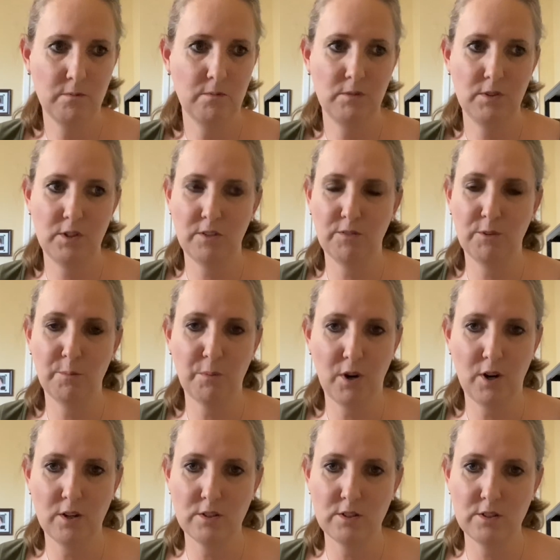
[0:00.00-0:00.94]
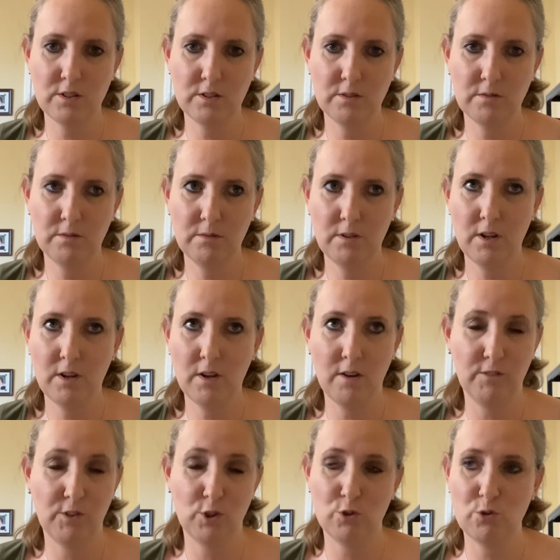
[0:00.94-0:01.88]
different parts of
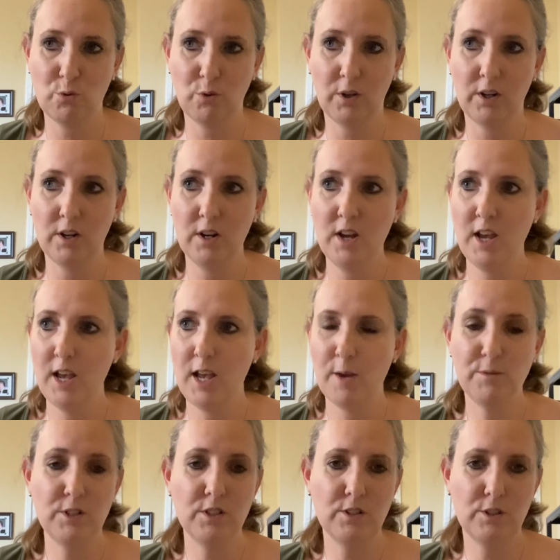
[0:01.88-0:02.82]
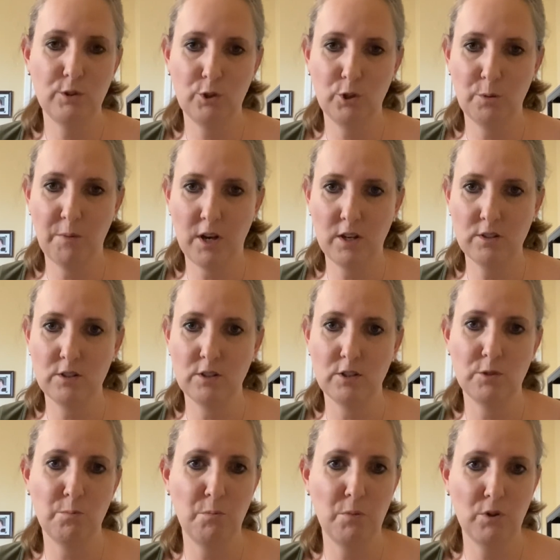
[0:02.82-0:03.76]
the store, empty cereal
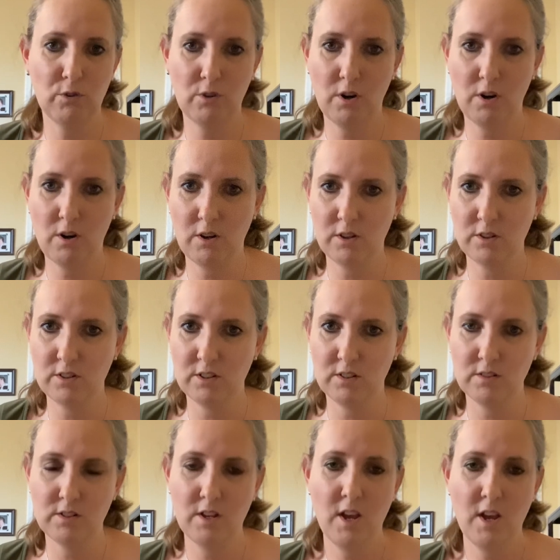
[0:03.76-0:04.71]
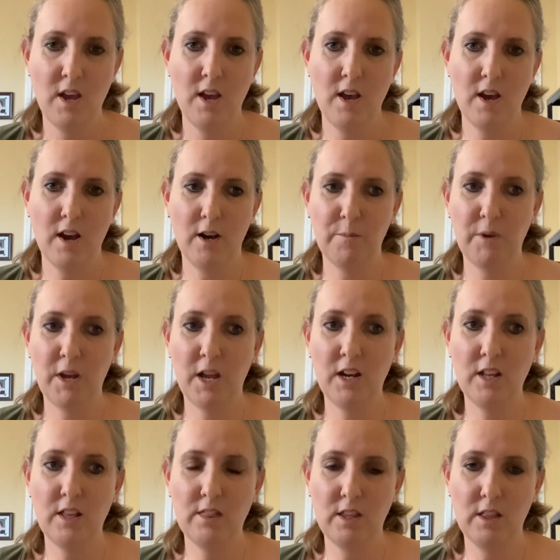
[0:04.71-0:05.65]
boxes, milk cartons,
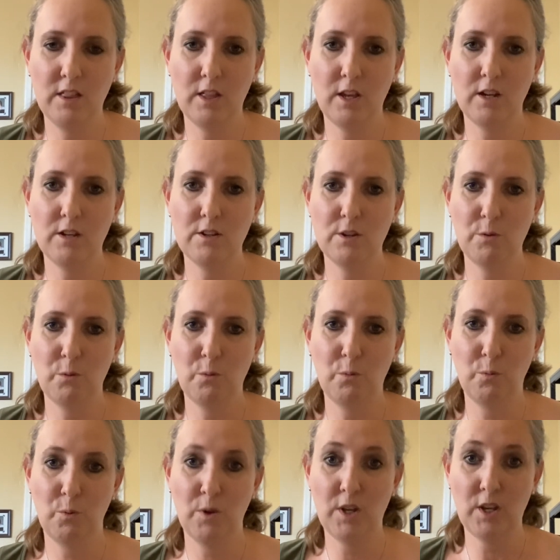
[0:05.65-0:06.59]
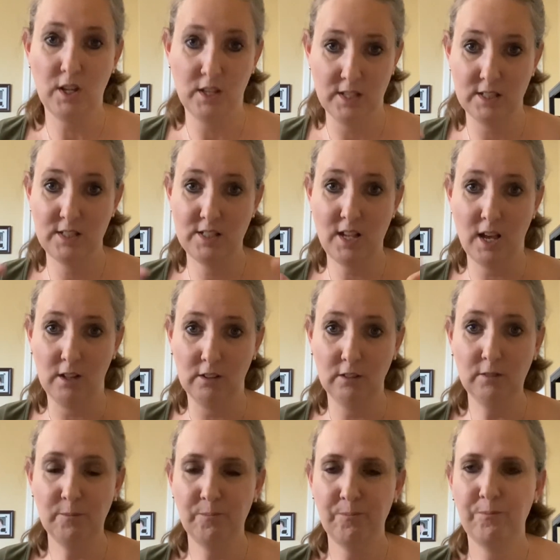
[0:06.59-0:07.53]
anything that we can
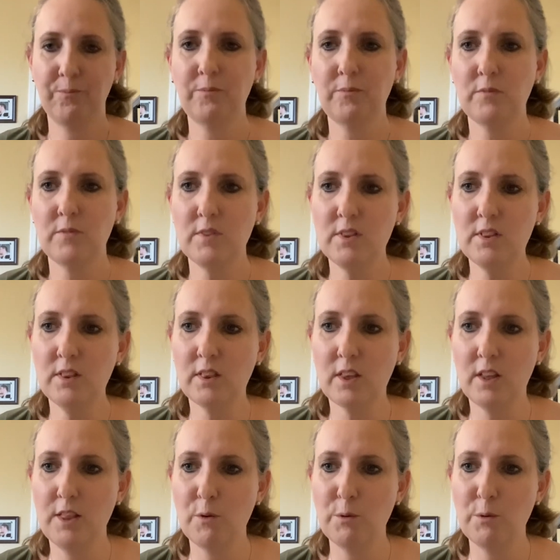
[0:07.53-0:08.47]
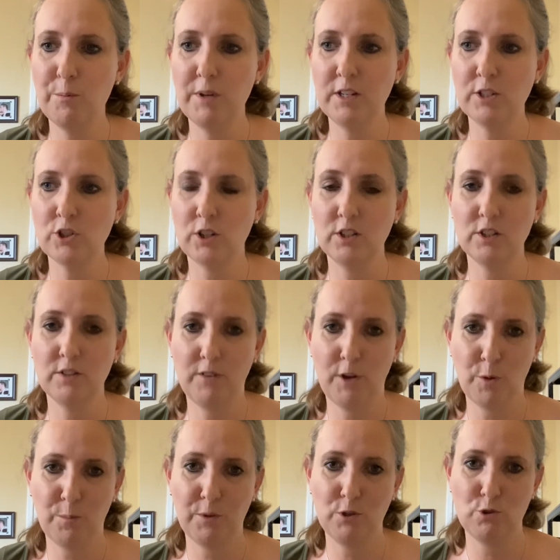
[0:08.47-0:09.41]
sell. They would be in charge of
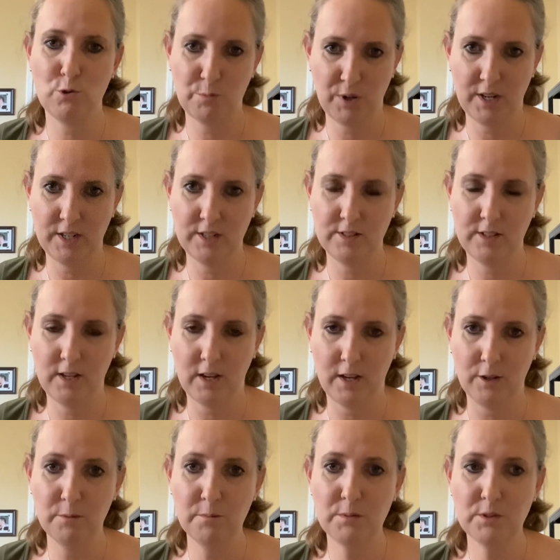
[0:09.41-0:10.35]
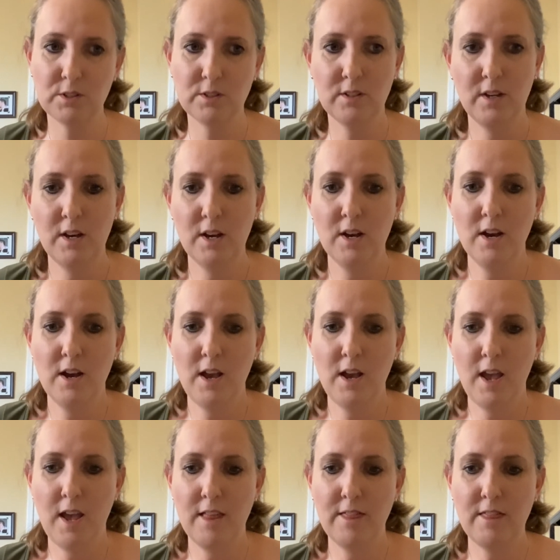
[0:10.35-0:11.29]
helping to price the items.
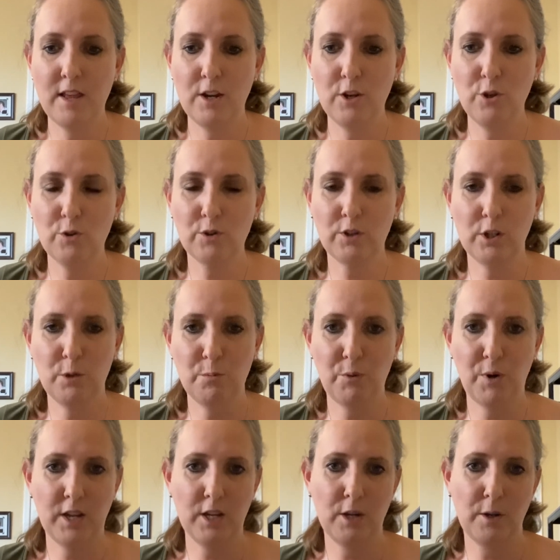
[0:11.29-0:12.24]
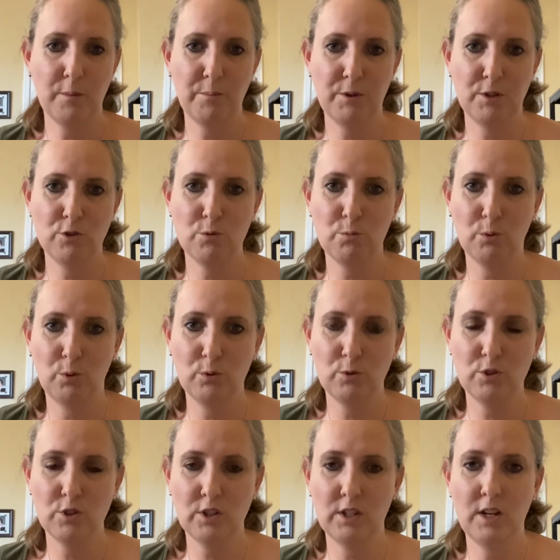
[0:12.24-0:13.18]
And then you're going to break it up into roles.
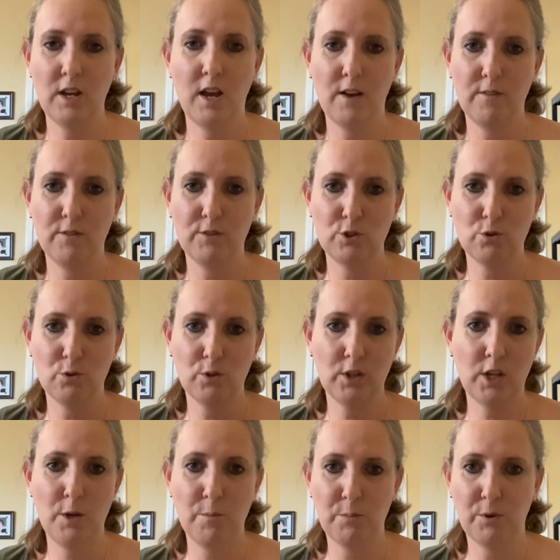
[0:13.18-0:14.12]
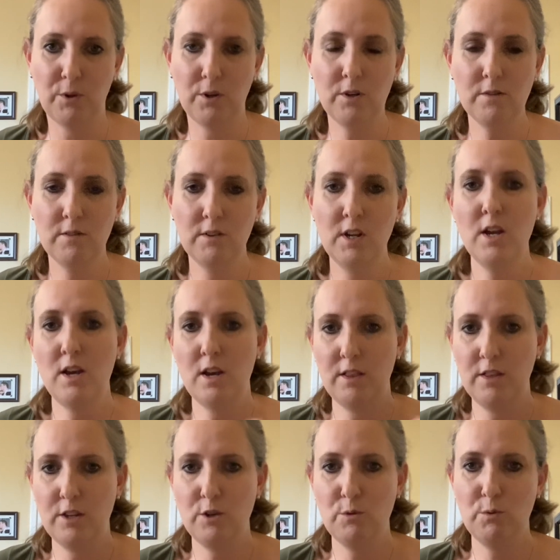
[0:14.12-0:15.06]
You're going to have a storekeeper, and
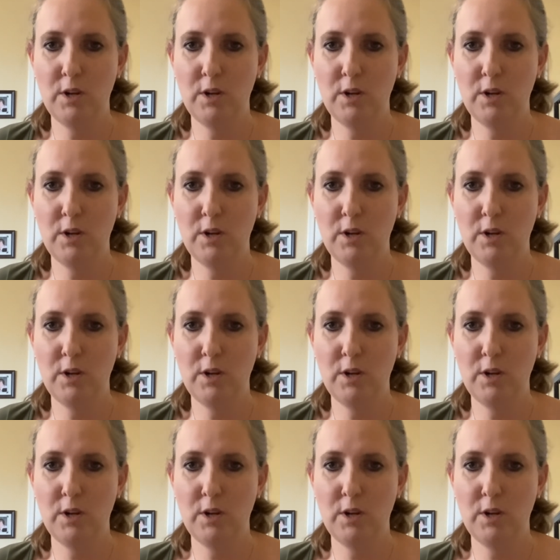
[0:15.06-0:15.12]
then you would